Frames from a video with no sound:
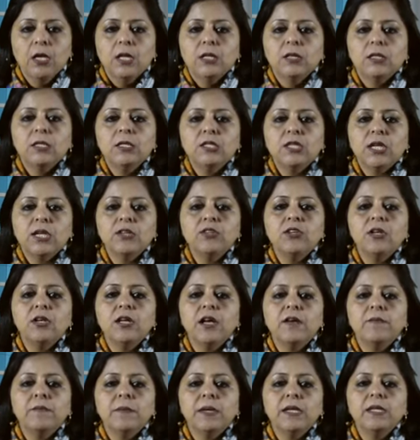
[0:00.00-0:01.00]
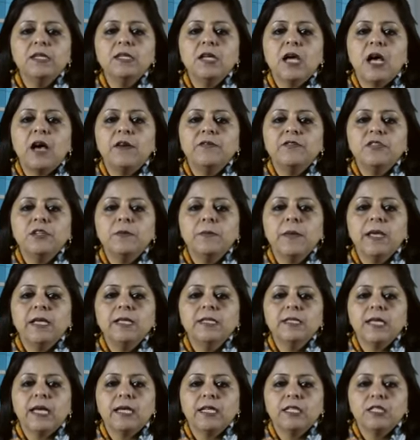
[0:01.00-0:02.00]
The central government, after being
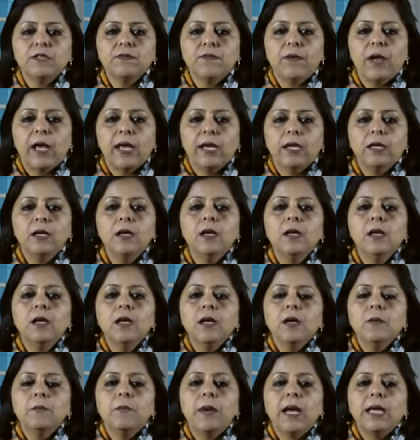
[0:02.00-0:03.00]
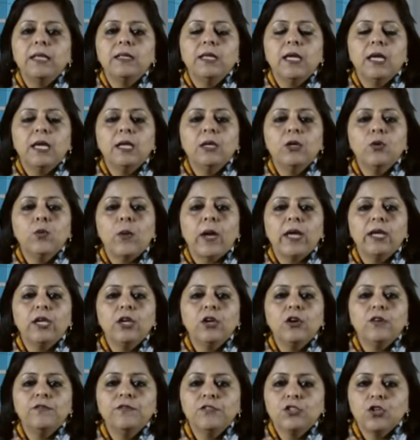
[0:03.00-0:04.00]
satisfied by the inquiry
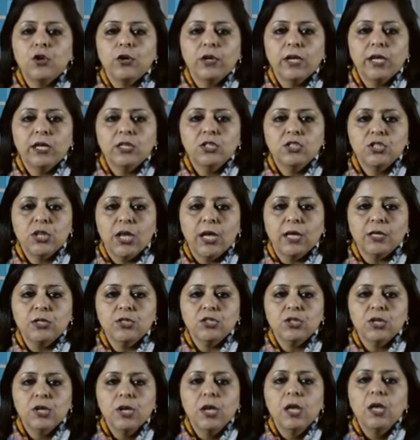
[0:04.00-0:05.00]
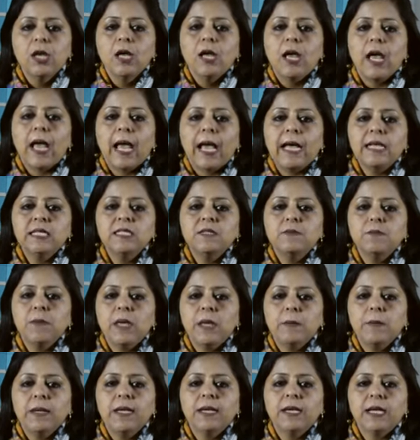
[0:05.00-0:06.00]
of stock exchange, as
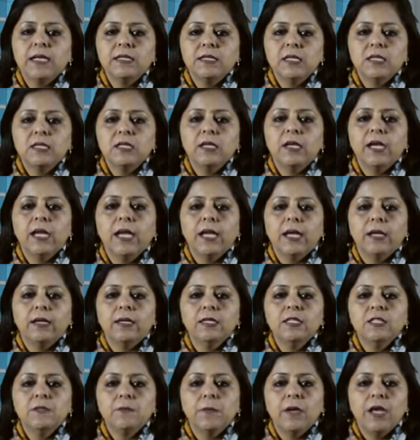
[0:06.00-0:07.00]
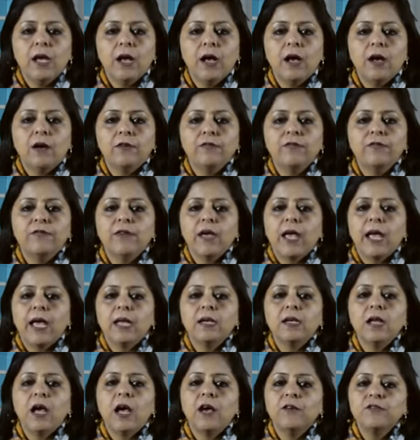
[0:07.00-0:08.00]
may be necessary in its behalf,
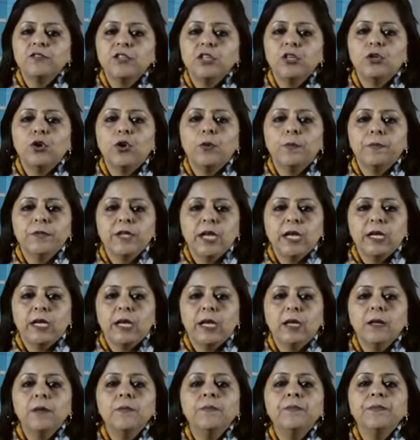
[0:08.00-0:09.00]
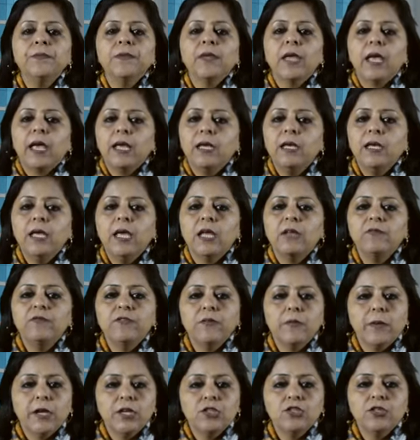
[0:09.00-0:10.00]
and after obtaining any
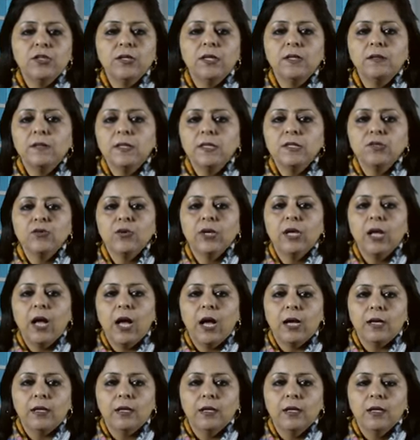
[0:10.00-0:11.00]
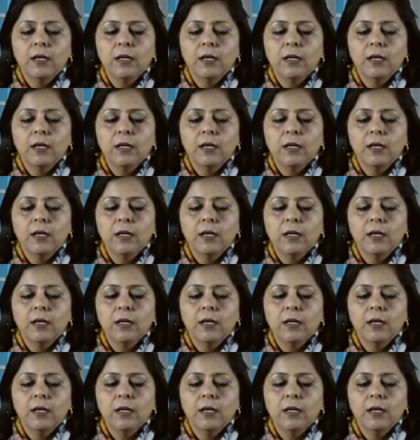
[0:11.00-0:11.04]
information in this regard,